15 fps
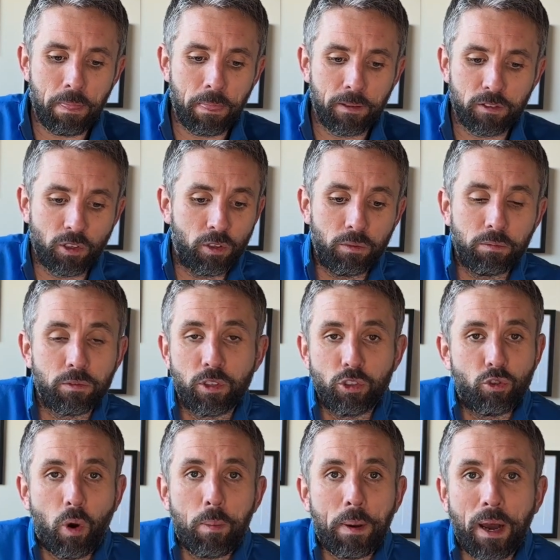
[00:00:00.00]
So
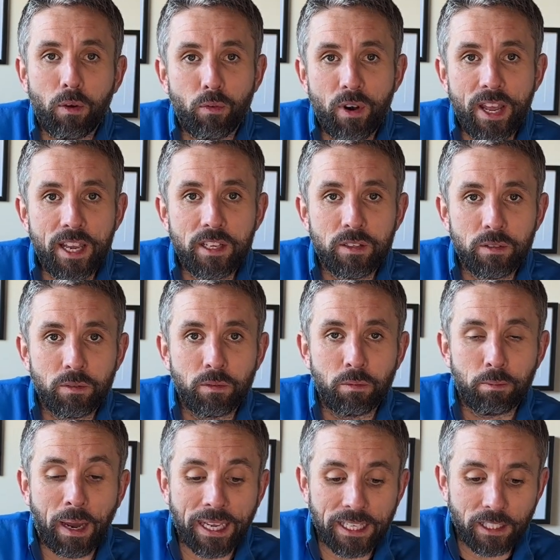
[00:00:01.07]
dropout rates
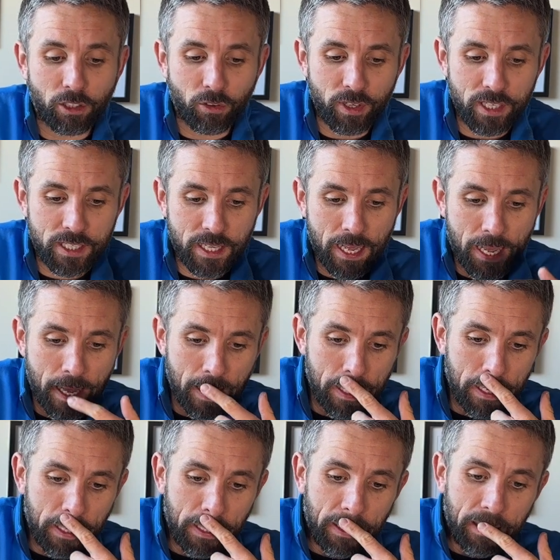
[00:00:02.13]
might increase there.
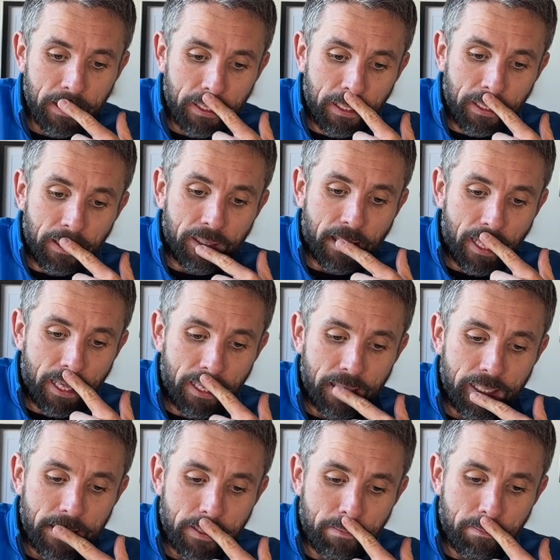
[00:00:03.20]

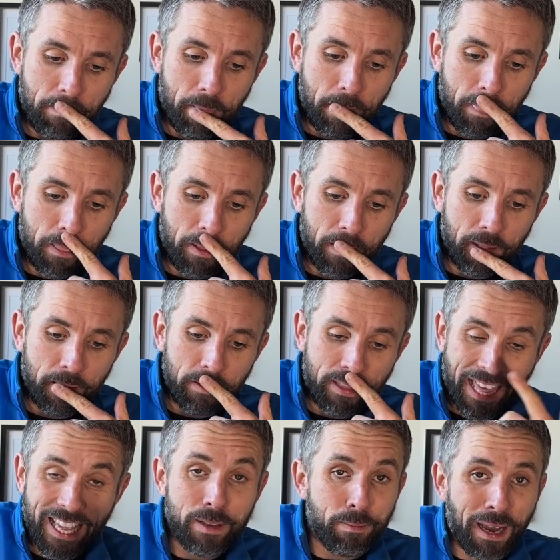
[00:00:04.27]
They
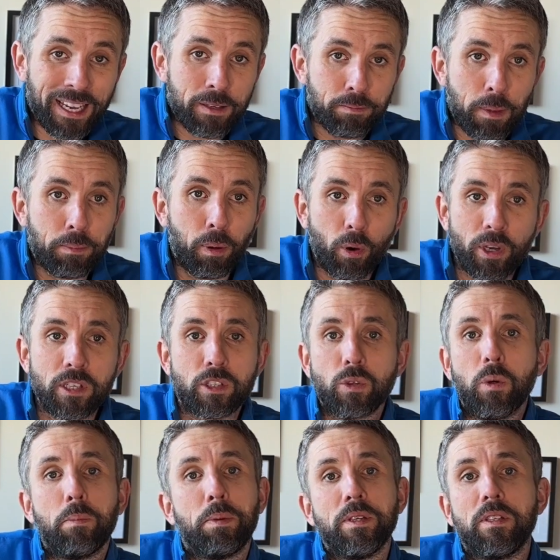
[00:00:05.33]
might be put into
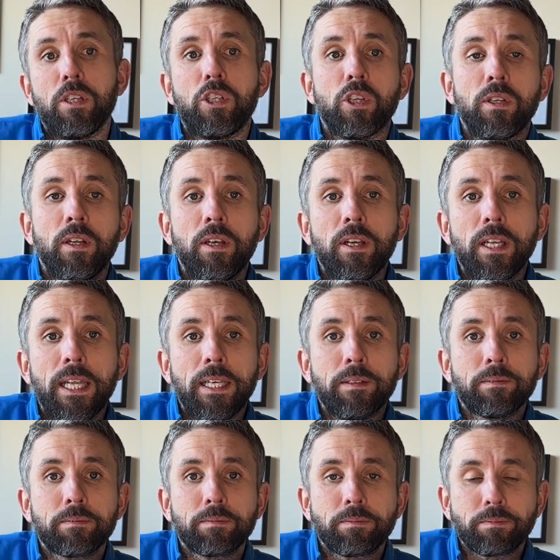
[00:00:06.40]
a position early,
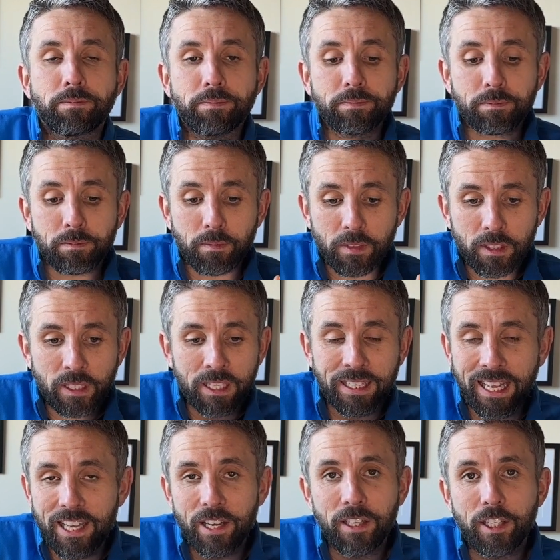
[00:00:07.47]
and
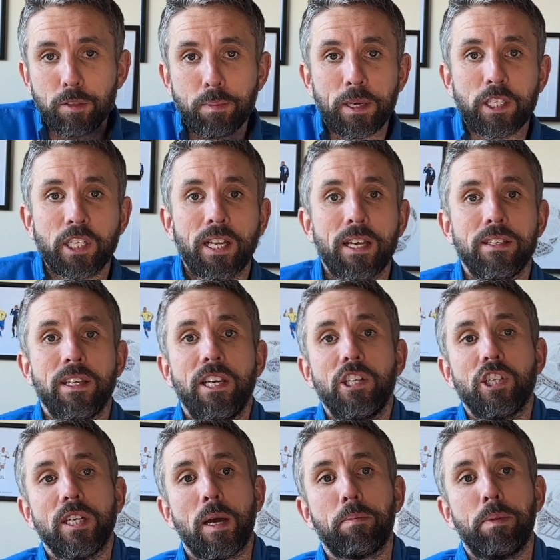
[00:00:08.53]
that early
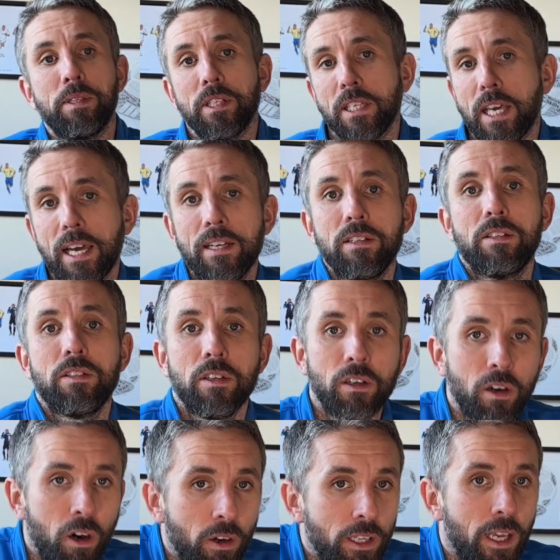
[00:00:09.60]
specialisation happens again.
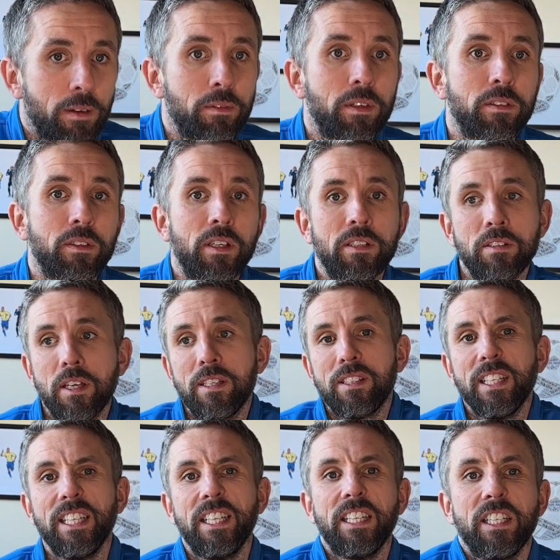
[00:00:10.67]
So he's
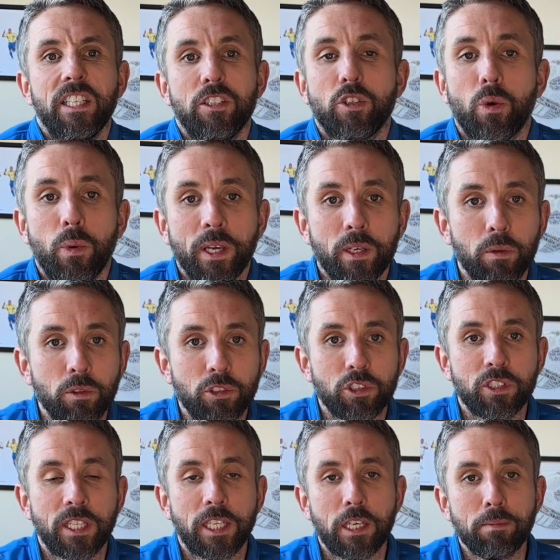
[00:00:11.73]
little and he's quick. We'll just
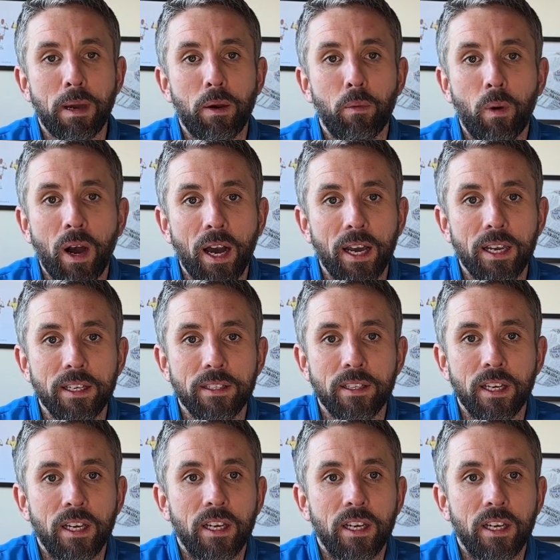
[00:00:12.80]
stick him out wide.